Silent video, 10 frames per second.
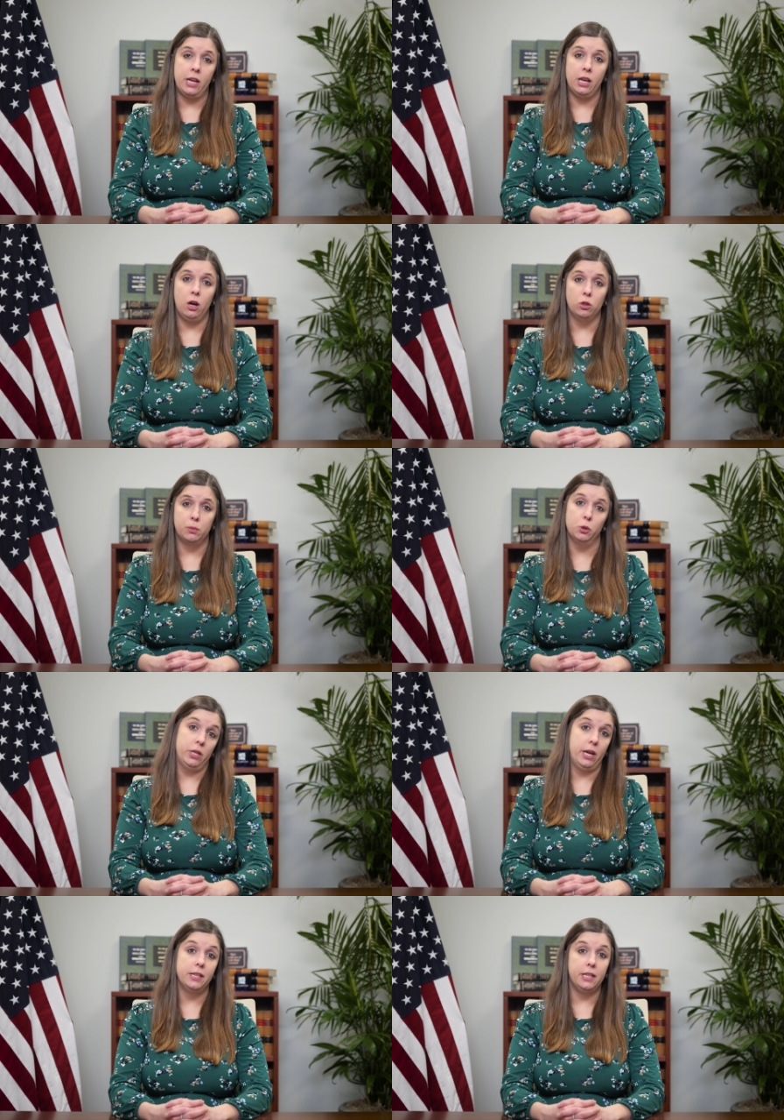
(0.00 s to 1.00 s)
eight hours per
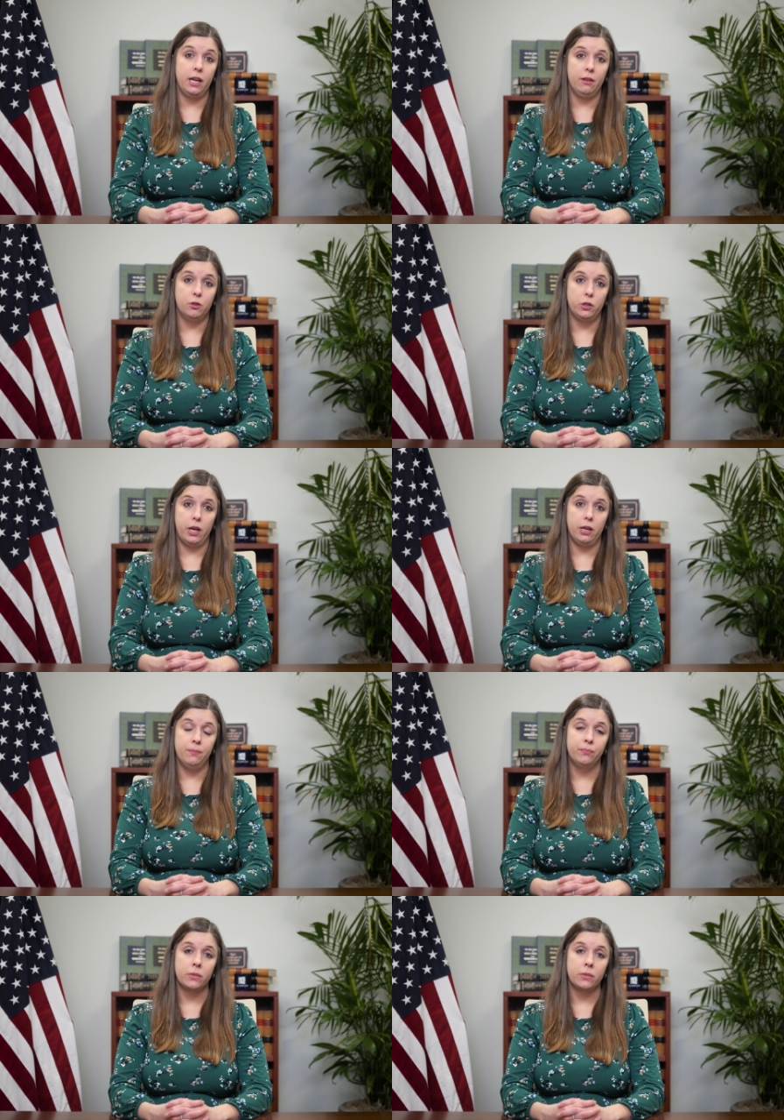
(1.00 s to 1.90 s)
day, day after day.